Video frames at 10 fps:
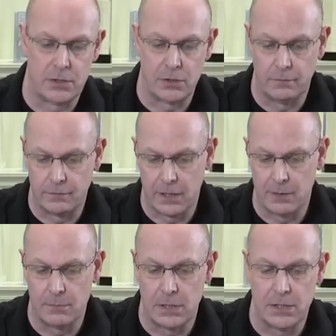stop
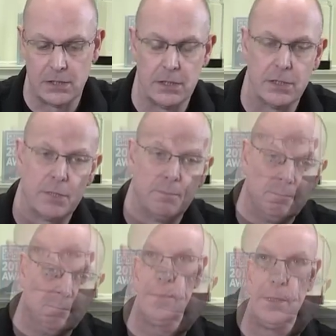frame into this.
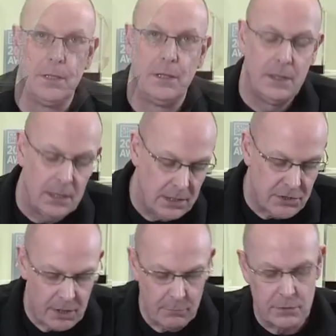In
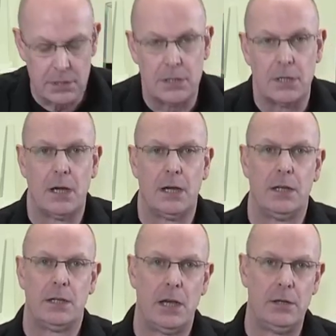summary,
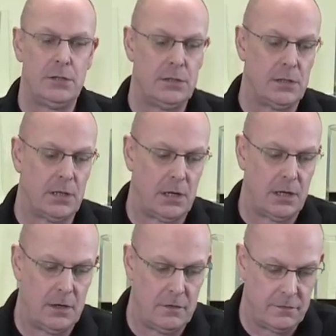Canon
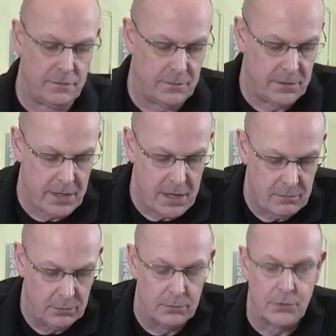have
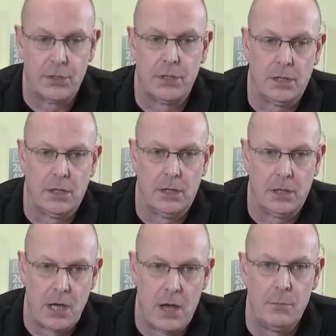now launched
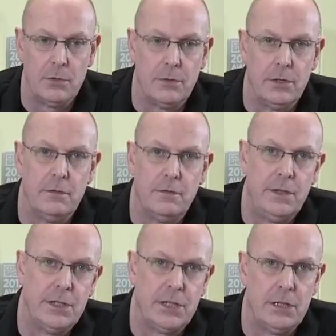a camera that
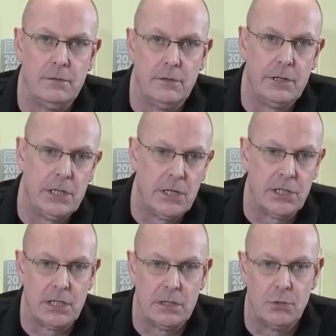fits in very
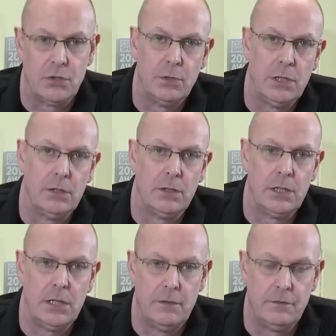nicely between
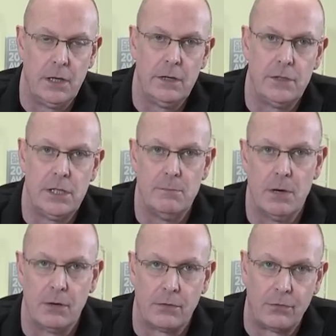the 5D
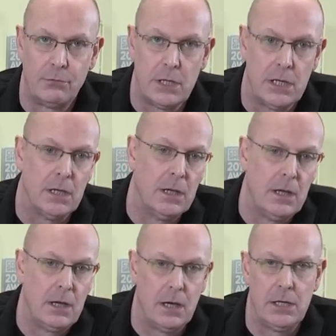Mark III
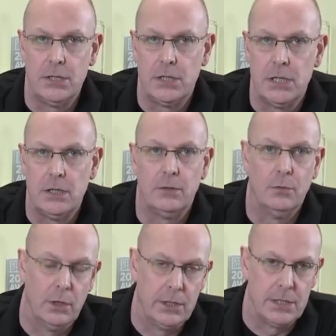and indeed
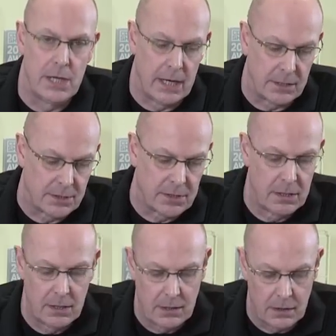the 1DX.